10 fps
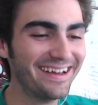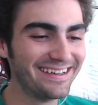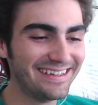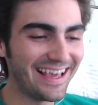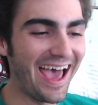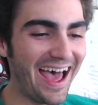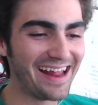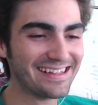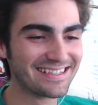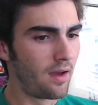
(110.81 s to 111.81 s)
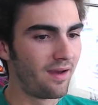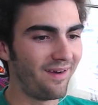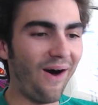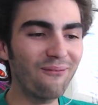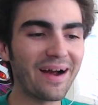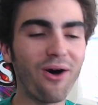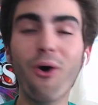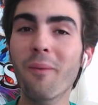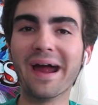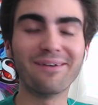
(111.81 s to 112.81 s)
Yes! Oh my,
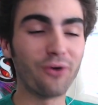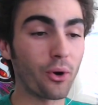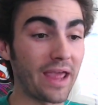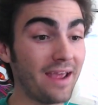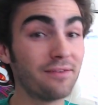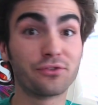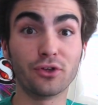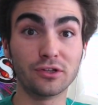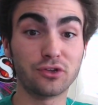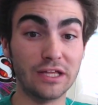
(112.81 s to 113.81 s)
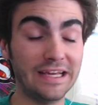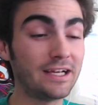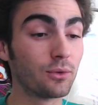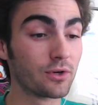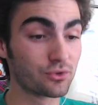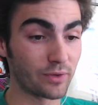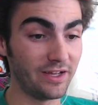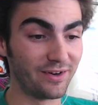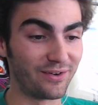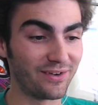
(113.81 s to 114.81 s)
oh my, okay, the leak was
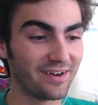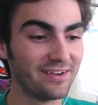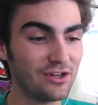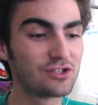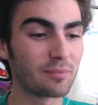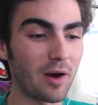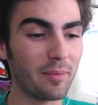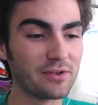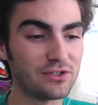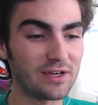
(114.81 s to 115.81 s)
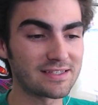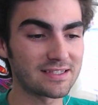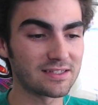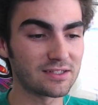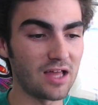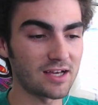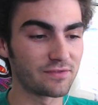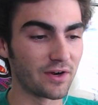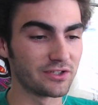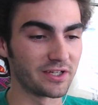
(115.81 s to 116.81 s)
real. New Super Mario Bros. You get the deluxe
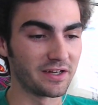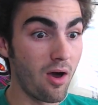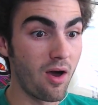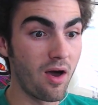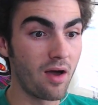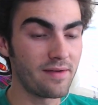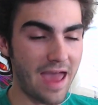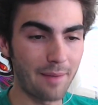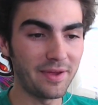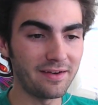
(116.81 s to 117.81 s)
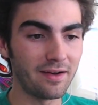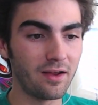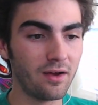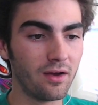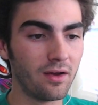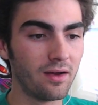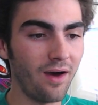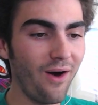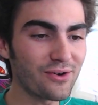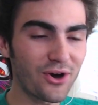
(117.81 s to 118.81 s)
version. Nabbit?
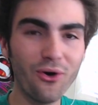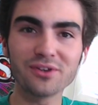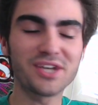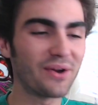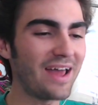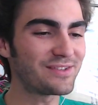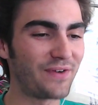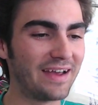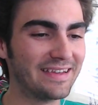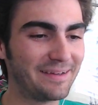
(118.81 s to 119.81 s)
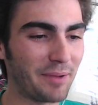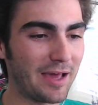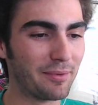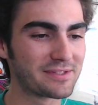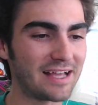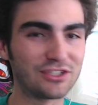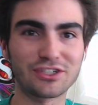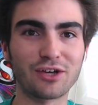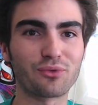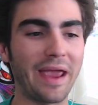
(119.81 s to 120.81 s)
Oh, cool! Toadette's finally playable. It's not
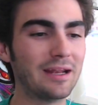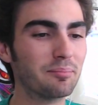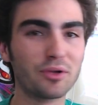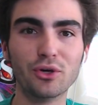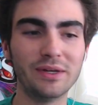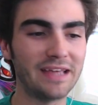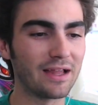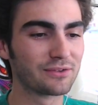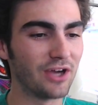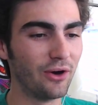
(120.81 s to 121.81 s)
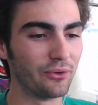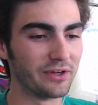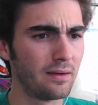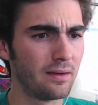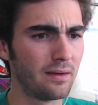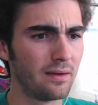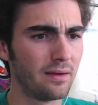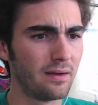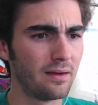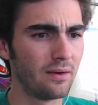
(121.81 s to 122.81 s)
just like random blue and yellow Toad.
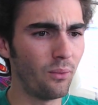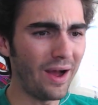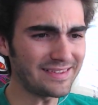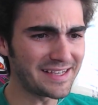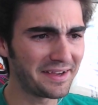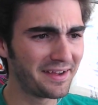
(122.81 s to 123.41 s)
What?